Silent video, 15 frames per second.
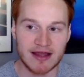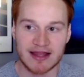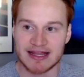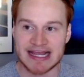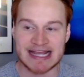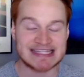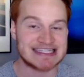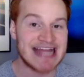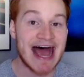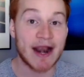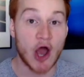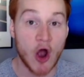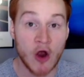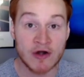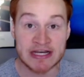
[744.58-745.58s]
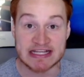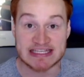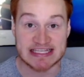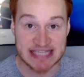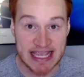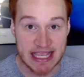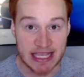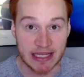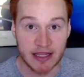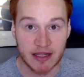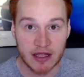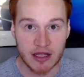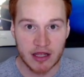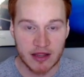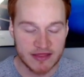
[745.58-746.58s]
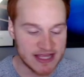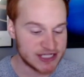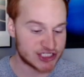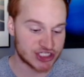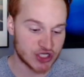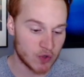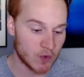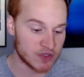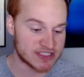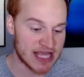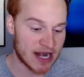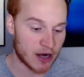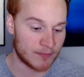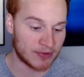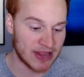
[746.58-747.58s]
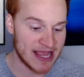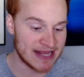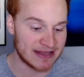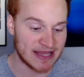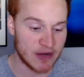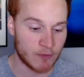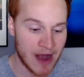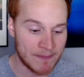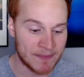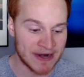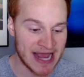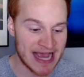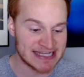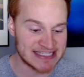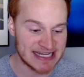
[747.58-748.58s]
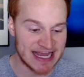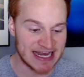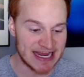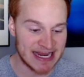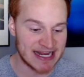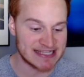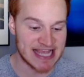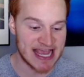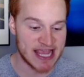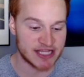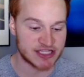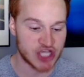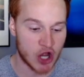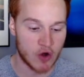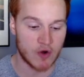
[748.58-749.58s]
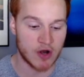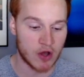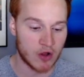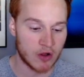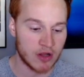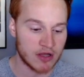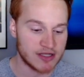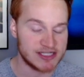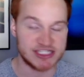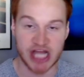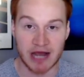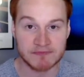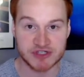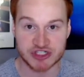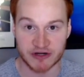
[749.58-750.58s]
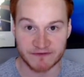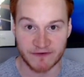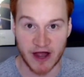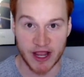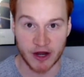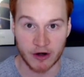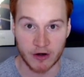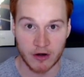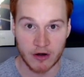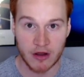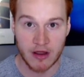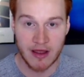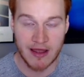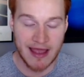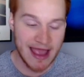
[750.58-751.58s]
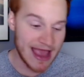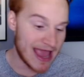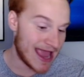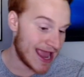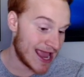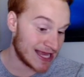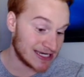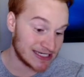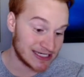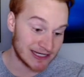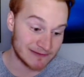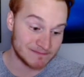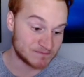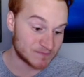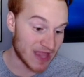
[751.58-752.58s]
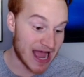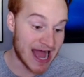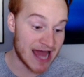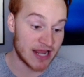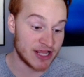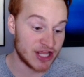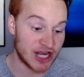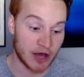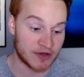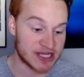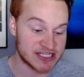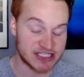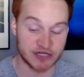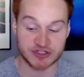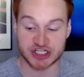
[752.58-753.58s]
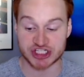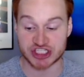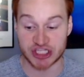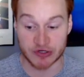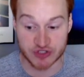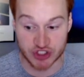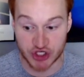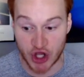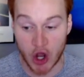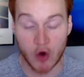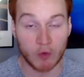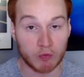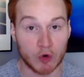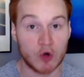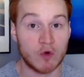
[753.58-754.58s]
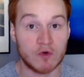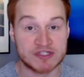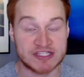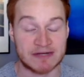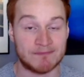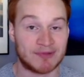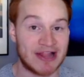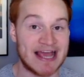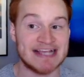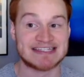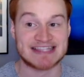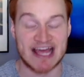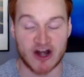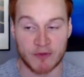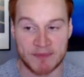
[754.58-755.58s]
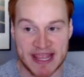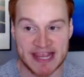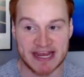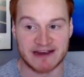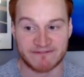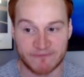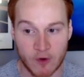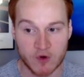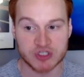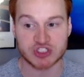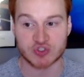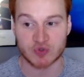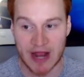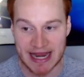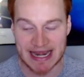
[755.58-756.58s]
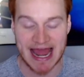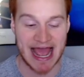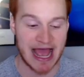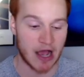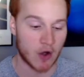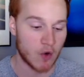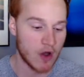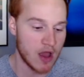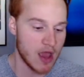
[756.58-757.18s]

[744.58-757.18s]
It's not hard to see these schools that are blatantly weaponizing it. It is a total dumpster fire. And, I, you know, because there's no rules in place that are being enforced right now.